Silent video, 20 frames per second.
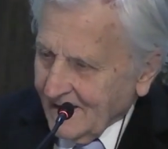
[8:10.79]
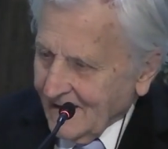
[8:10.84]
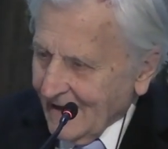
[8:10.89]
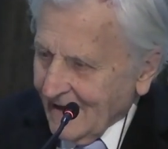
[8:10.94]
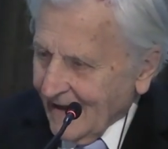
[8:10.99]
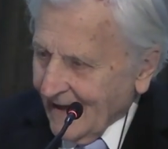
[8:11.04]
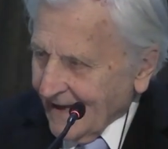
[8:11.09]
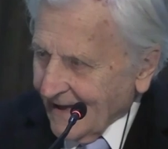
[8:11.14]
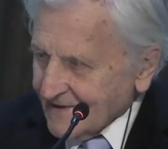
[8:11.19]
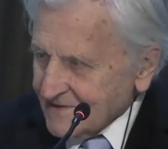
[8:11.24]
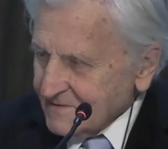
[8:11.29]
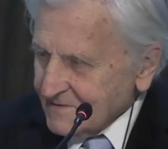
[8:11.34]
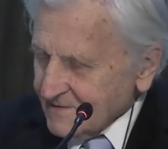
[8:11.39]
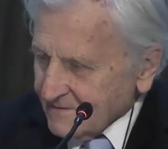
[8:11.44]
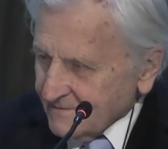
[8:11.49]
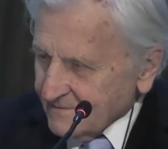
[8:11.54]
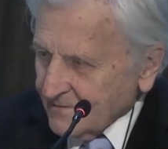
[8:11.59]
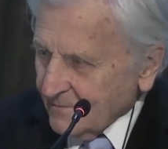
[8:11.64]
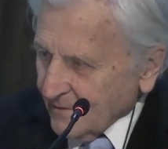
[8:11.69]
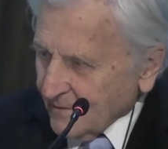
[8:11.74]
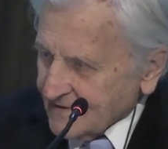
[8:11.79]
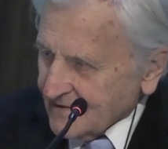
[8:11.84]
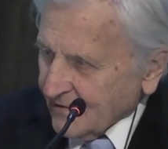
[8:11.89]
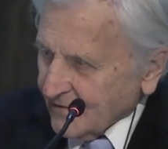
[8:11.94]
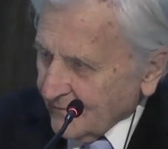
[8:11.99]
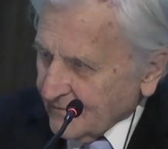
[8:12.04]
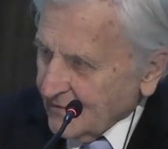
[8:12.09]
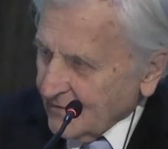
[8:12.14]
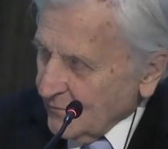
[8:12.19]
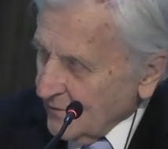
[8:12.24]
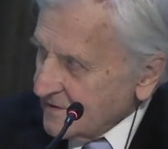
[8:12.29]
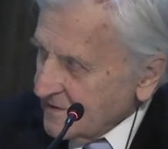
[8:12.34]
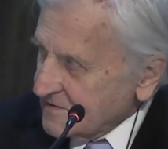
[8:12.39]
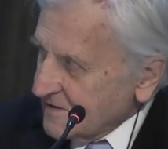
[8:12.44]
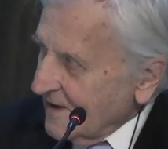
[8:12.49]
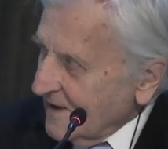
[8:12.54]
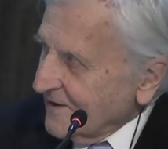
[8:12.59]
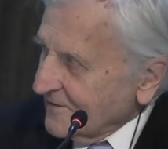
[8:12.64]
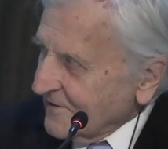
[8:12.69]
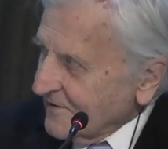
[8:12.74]
as the president of the US
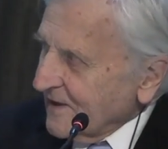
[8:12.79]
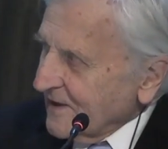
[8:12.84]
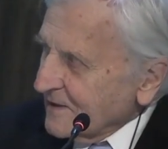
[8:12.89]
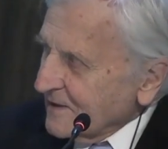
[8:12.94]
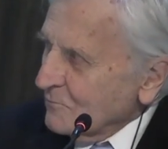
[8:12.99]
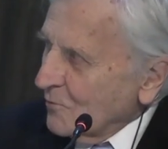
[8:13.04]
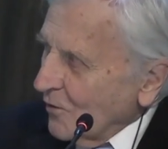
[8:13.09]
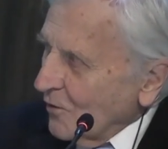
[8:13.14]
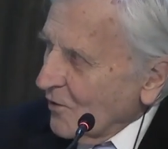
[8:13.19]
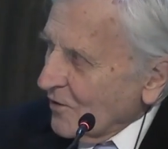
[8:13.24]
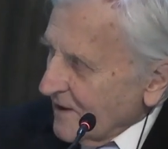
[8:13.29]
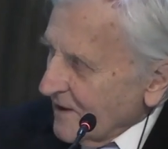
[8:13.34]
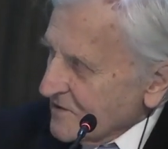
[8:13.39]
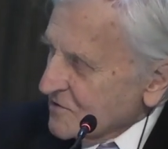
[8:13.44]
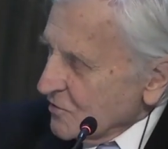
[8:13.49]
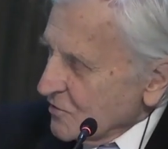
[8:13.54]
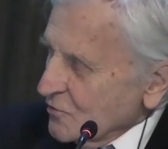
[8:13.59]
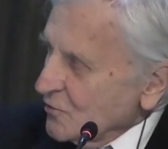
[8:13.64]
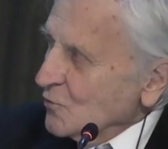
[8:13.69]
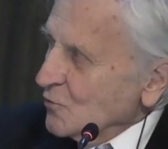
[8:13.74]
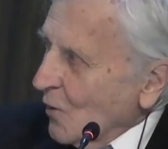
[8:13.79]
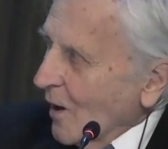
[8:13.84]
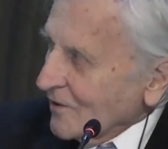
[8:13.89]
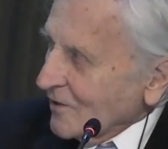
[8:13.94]
telling more or less, you are